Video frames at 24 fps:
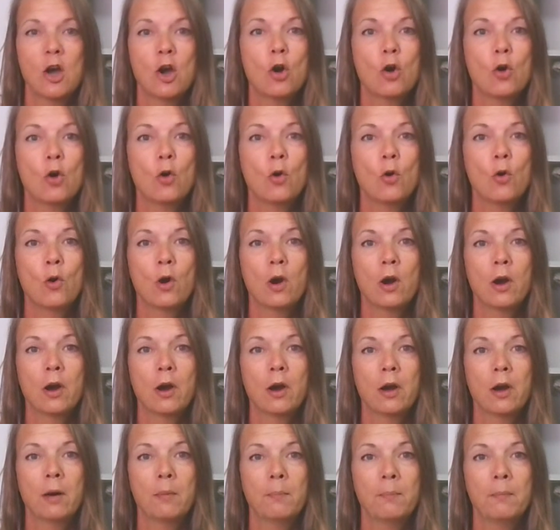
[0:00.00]

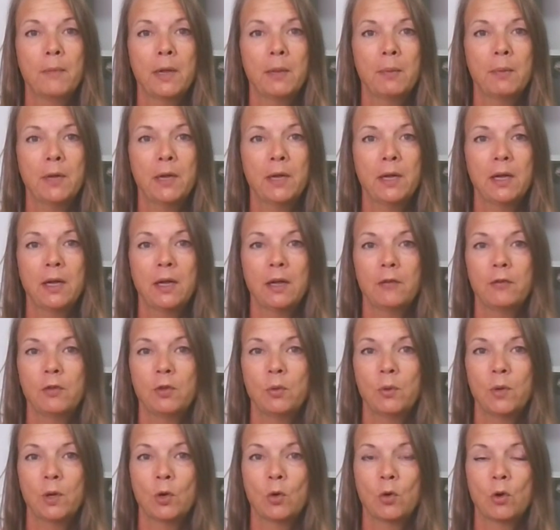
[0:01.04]
or maybe if
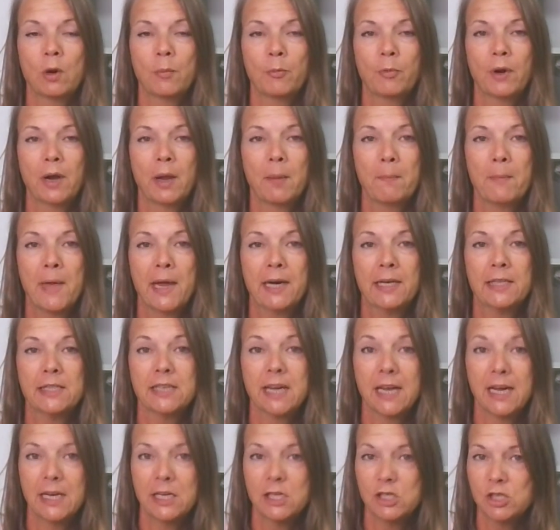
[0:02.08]
you incorporate
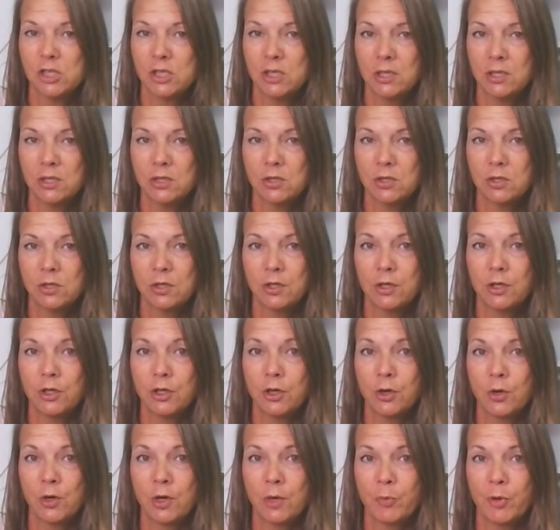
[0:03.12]
meditation into your
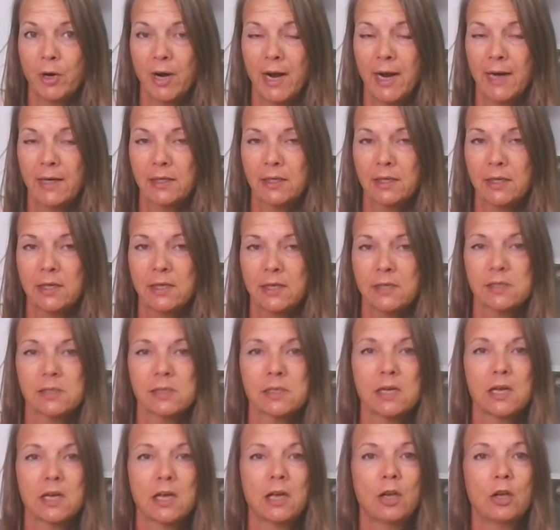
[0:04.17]
yoga practice,
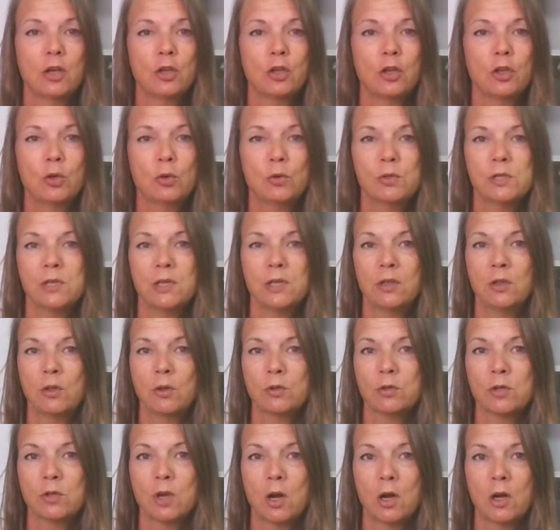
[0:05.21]
using
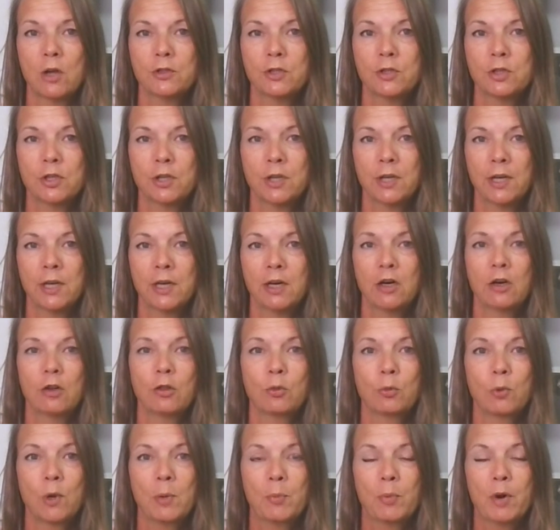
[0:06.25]
those alternate or
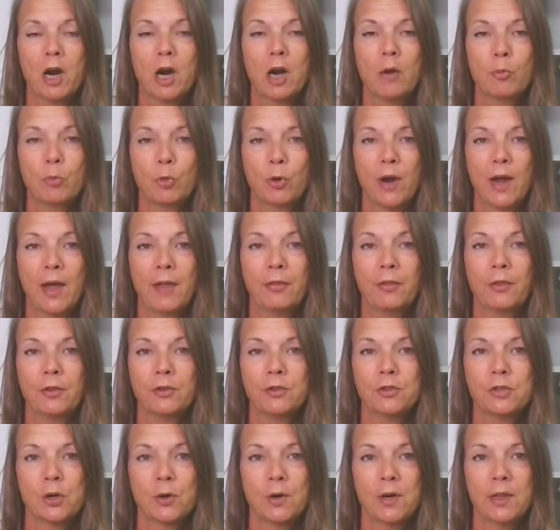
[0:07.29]
3-part breath
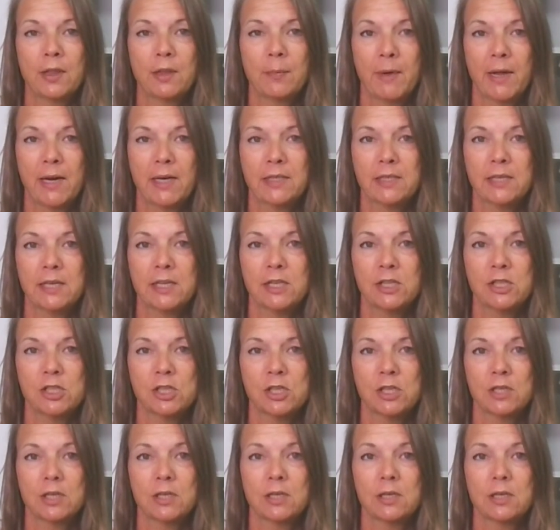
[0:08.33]
during the
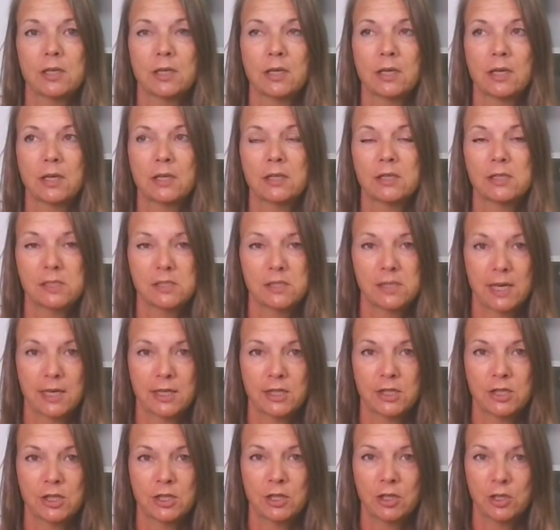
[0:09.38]
meditation
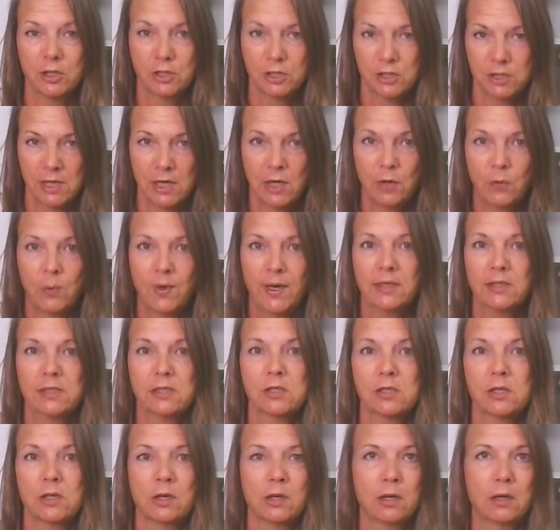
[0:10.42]
session or
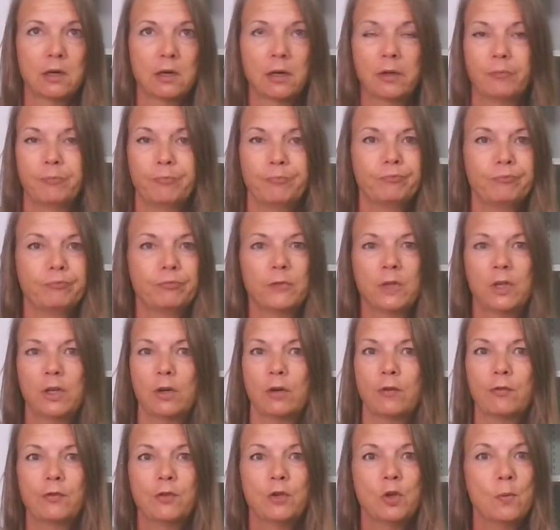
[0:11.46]
sequence or,
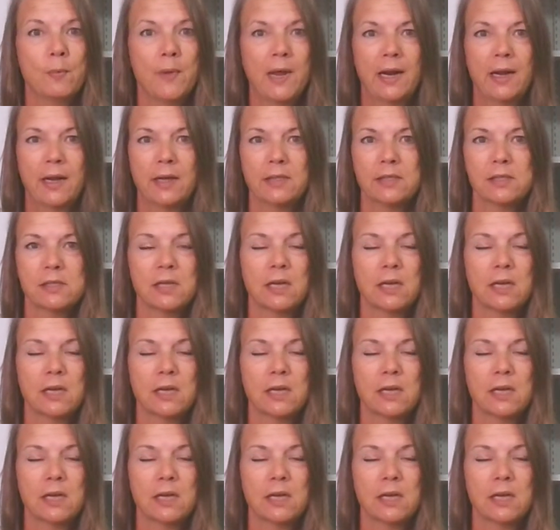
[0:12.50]
few minutes.